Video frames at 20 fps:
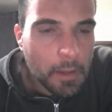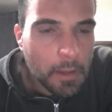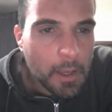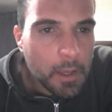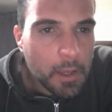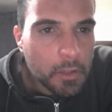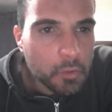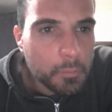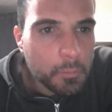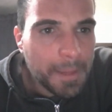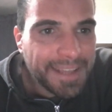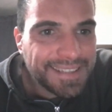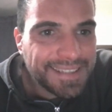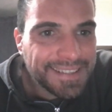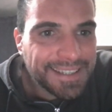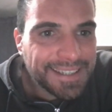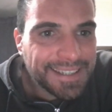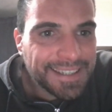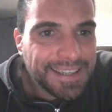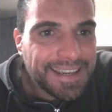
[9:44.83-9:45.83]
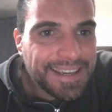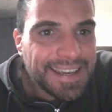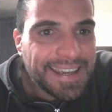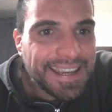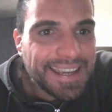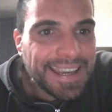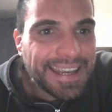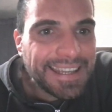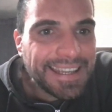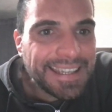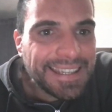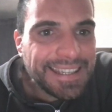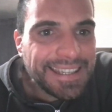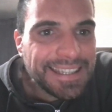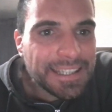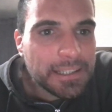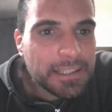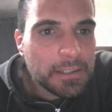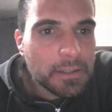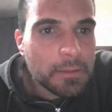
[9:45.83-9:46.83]
You may take any
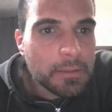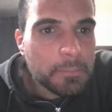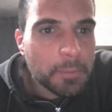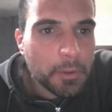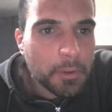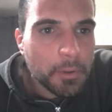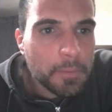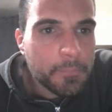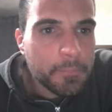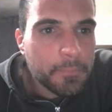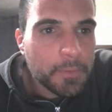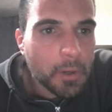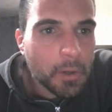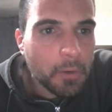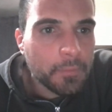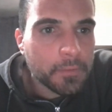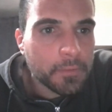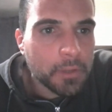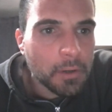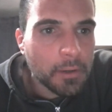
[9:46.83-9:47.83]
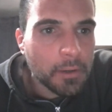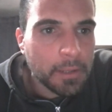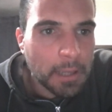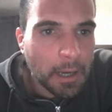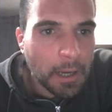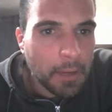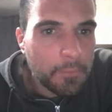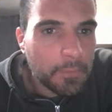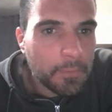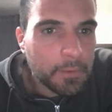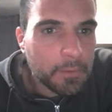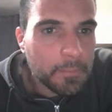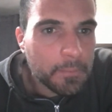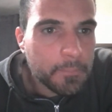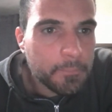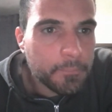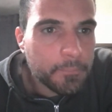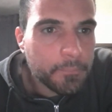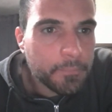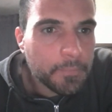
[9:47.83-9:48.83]
number of dull knives.
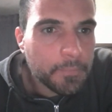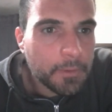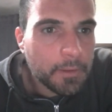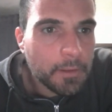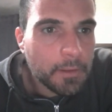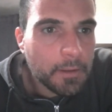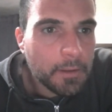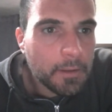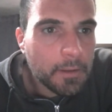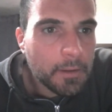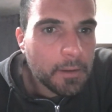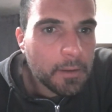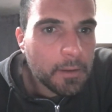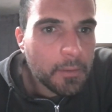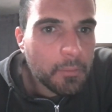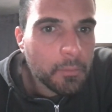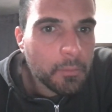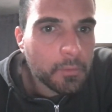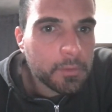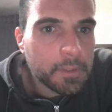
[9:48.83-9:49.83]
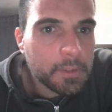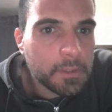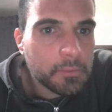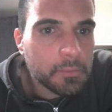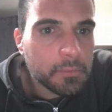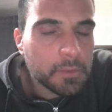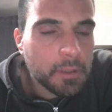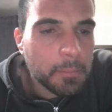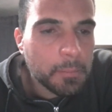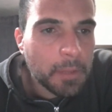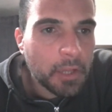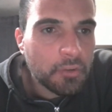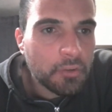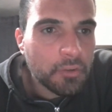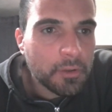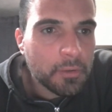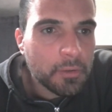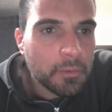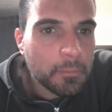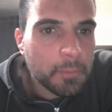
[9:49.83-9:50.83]
1d2 damage
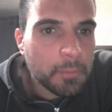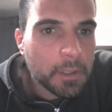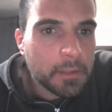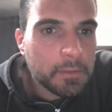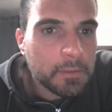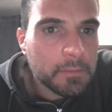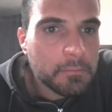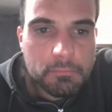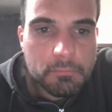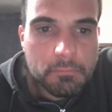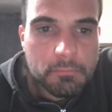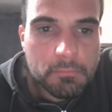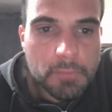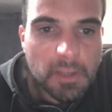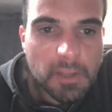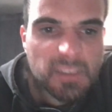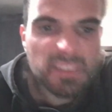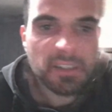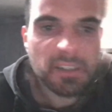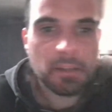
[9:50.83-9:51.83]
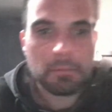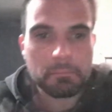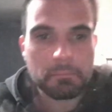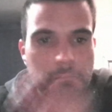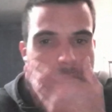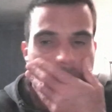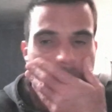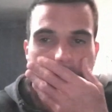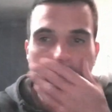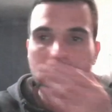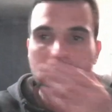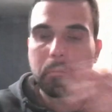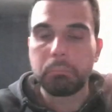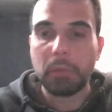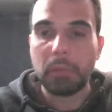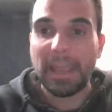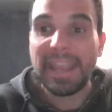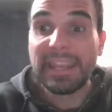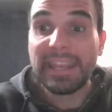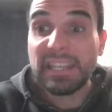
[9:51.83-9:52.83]
in combat. Let's take
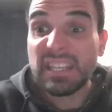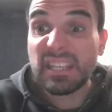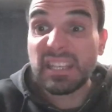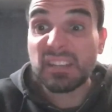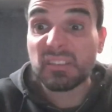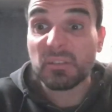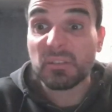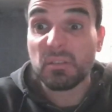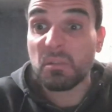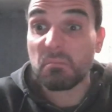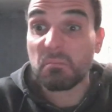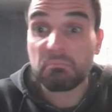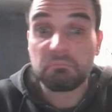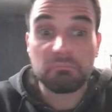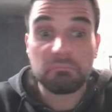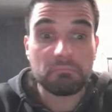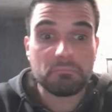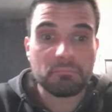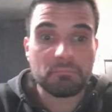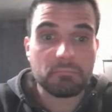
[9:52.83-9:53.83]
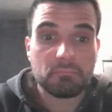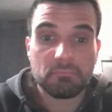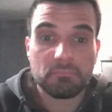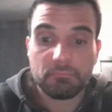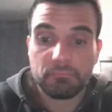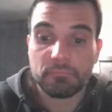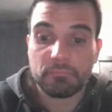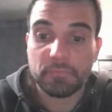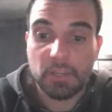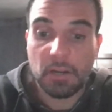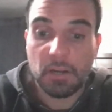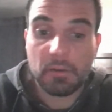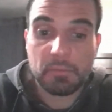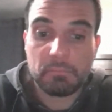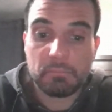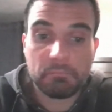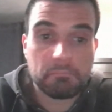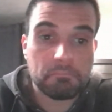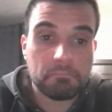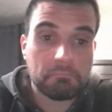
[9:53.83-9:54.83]
any, so there
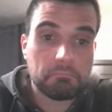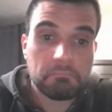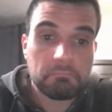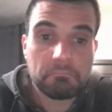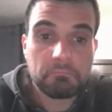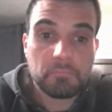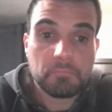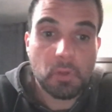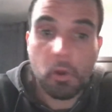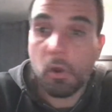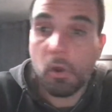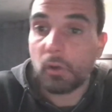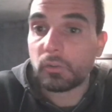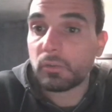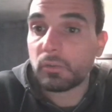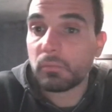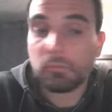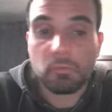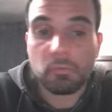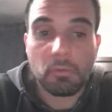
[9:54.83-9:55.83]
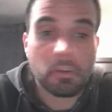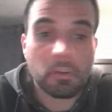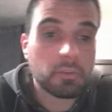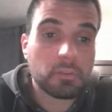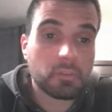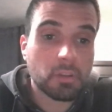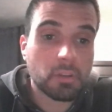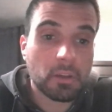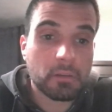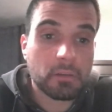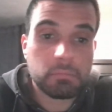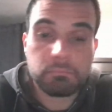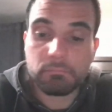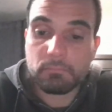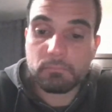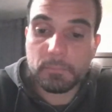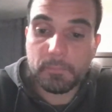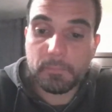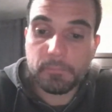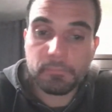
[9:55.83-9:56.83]
a lot. So let's take
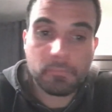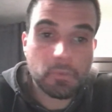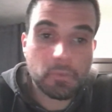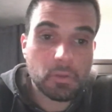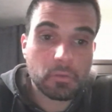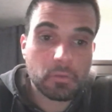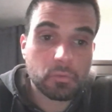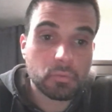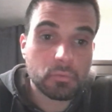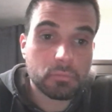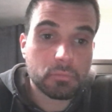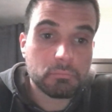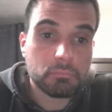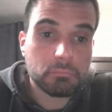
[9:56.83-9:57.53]
2